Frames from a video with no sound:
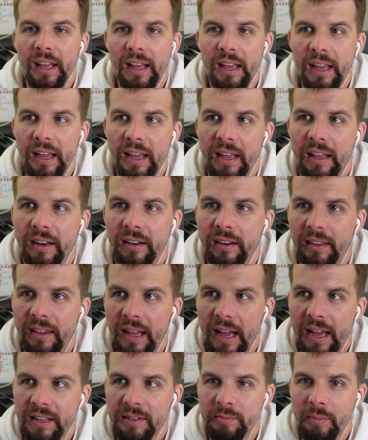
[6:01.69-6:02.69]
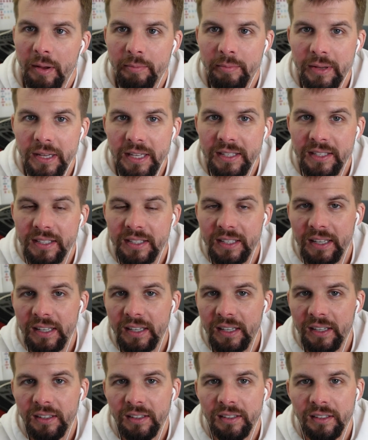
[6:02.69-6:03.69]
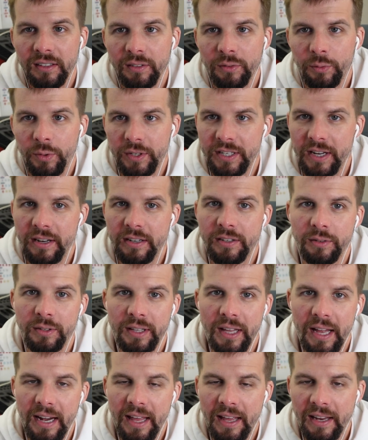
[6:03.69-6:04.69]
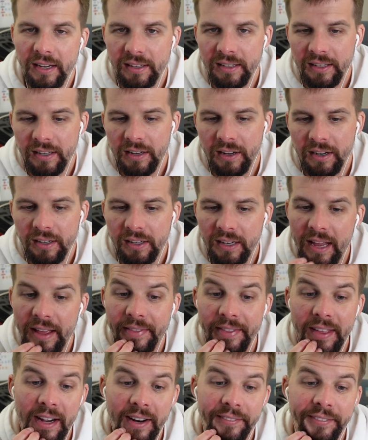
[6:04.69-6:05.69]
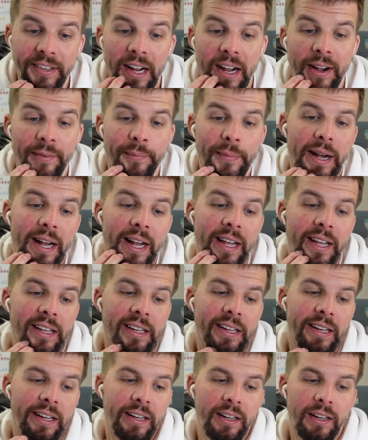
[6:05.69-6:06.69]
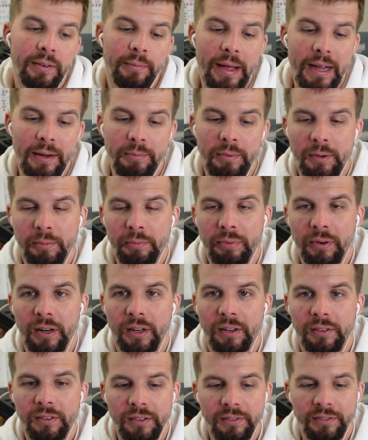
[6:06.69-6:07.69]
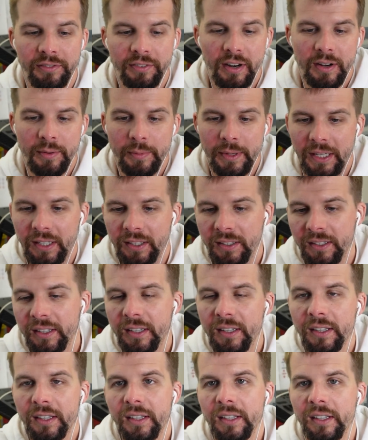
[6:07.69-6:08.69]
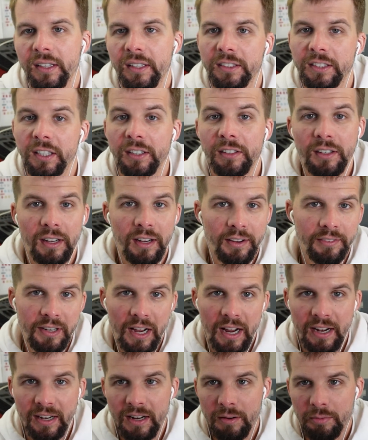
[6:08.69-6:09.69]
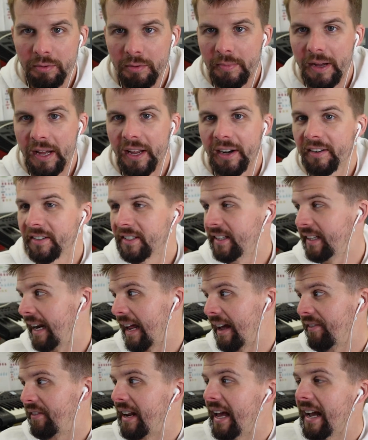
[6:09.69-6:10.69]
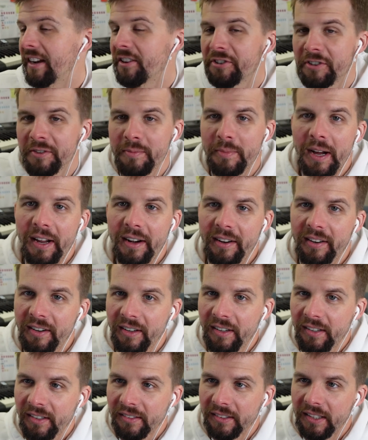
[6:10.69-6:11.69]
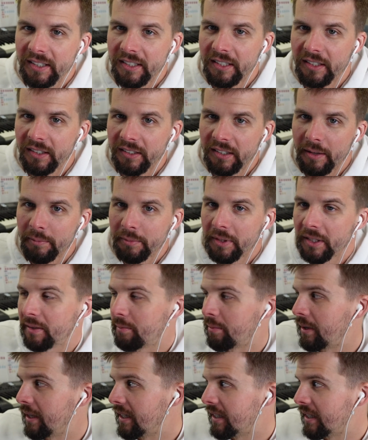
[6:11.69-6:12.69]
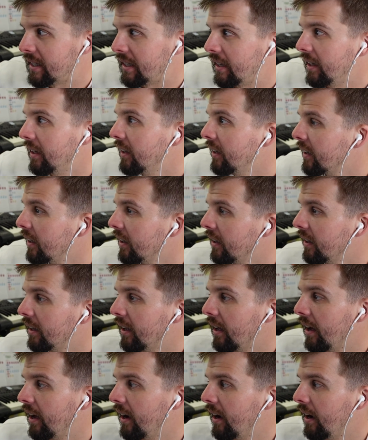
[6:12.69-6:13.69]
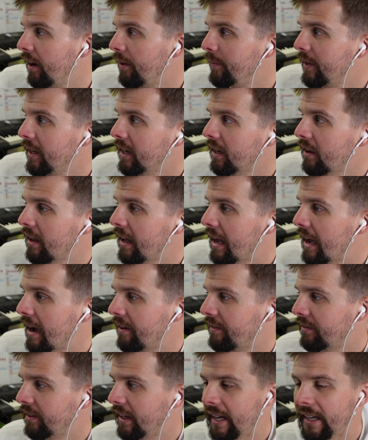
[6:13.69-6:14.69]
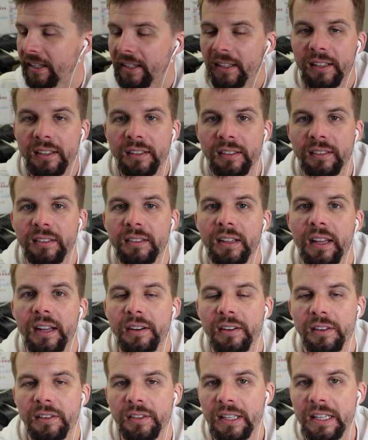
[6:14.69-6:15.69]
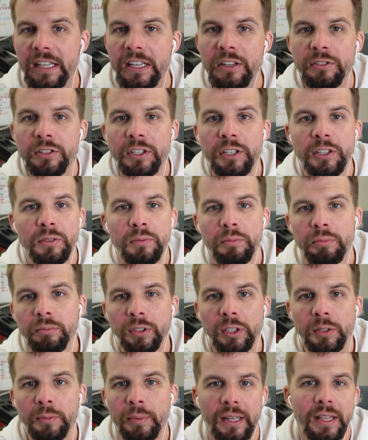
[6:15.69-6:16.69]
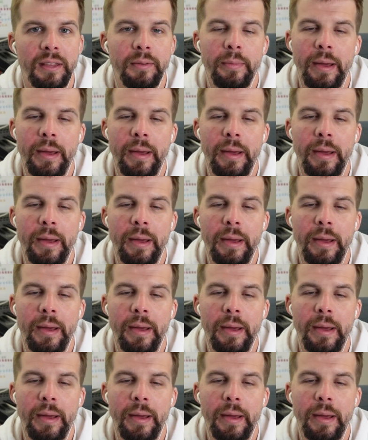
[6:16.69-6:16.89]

and that is my PC, which I do a lot of editing on. And then I've got my MacBook Pro in front of me. So I've got a couple monitors, then I have an extra monitor that's hooked up to the PC that I'll have like YouTube looping in the